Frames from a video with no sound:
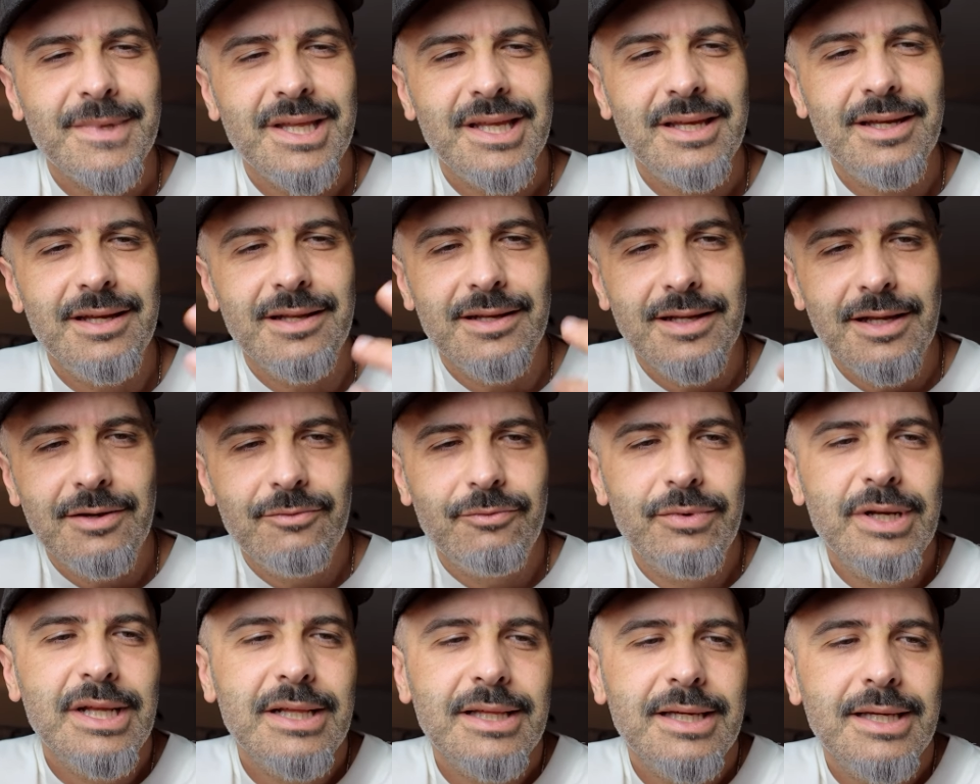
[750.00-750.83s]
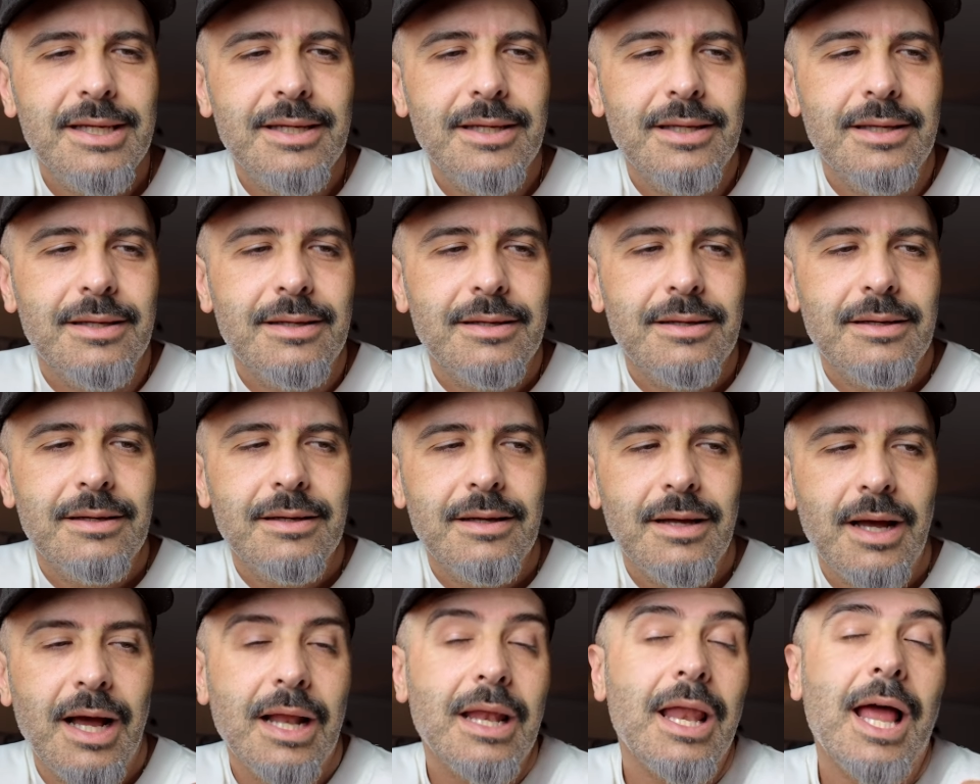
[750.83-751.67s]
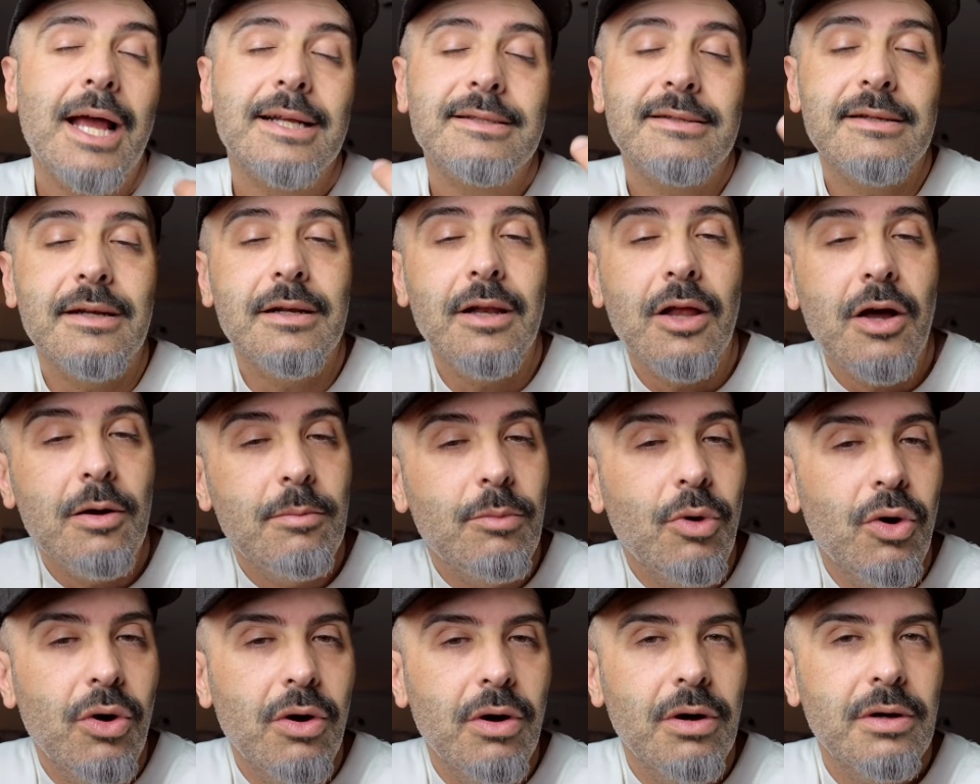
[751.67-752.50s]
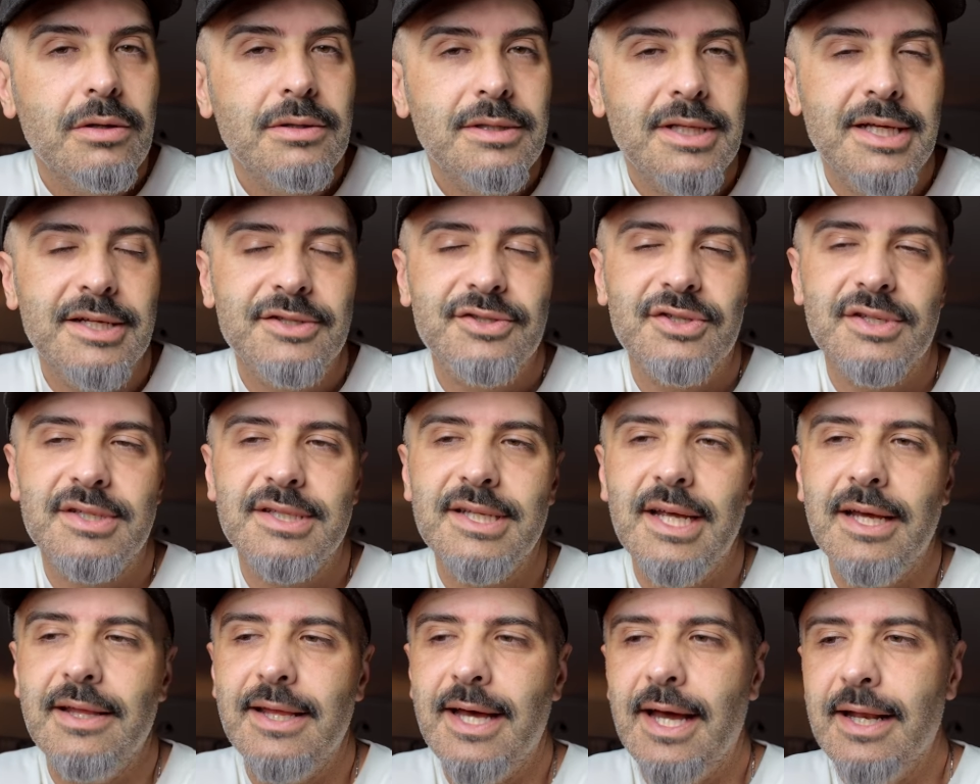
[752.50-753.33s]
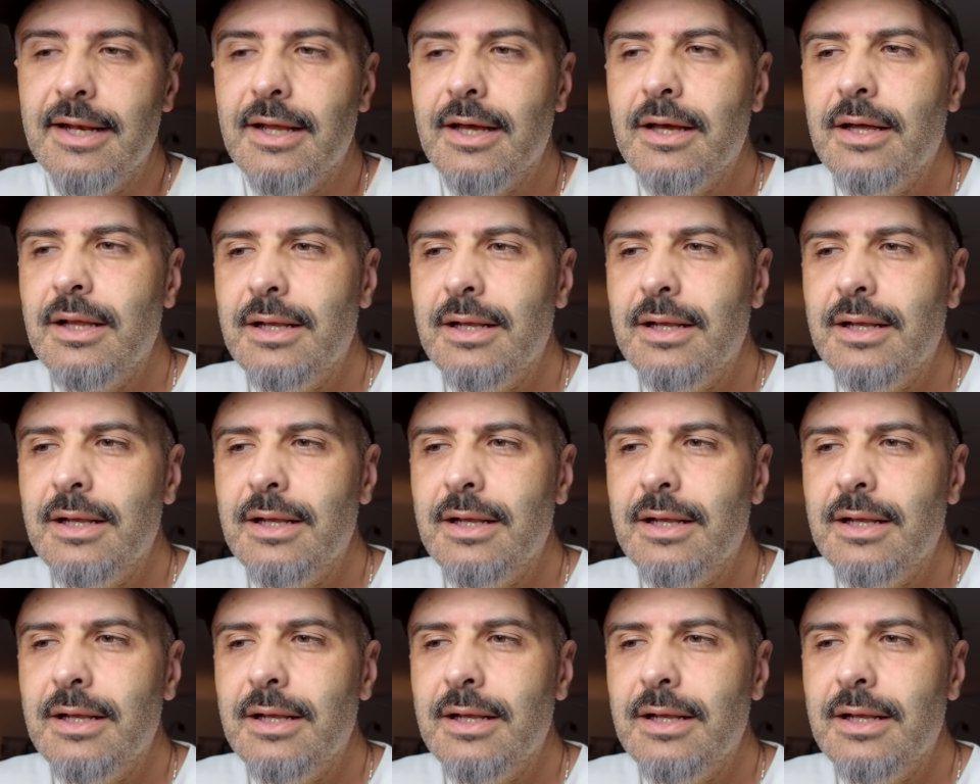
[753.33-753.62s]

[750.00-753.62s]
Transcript: it, it really I liked it a lot more. Let's just say that.